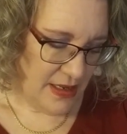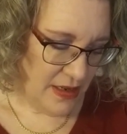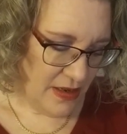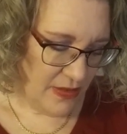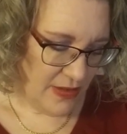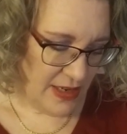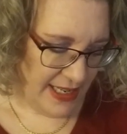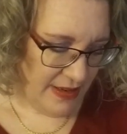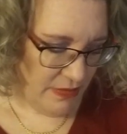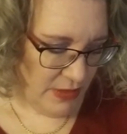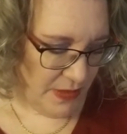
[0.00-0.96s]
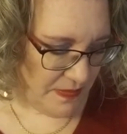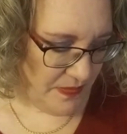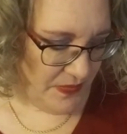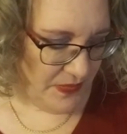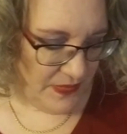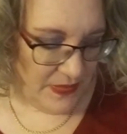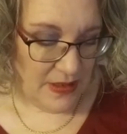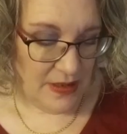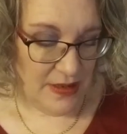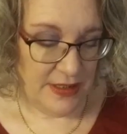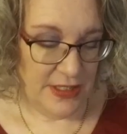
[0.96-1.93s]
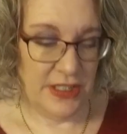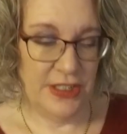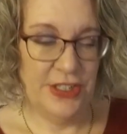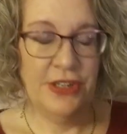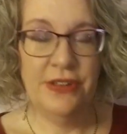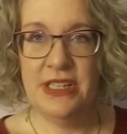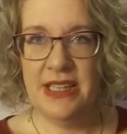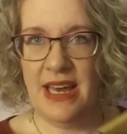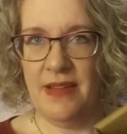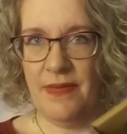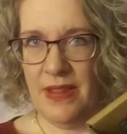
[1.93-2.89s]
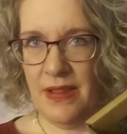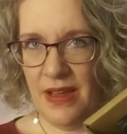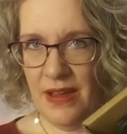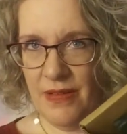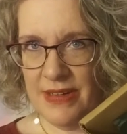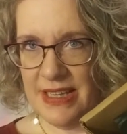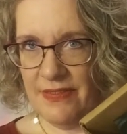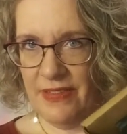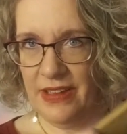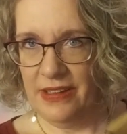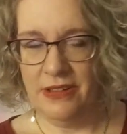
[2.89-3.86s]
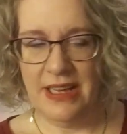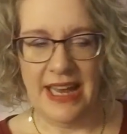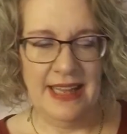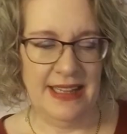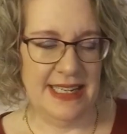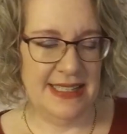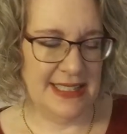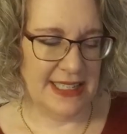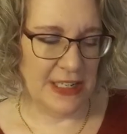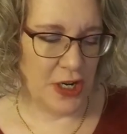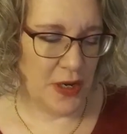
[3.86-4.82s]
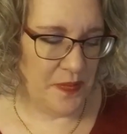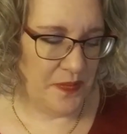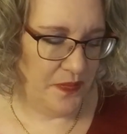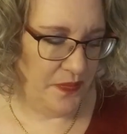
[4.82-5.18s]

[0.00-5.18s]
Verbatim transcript: All right. Whoop. Should have showed you that. Always have the little cat lady sticker.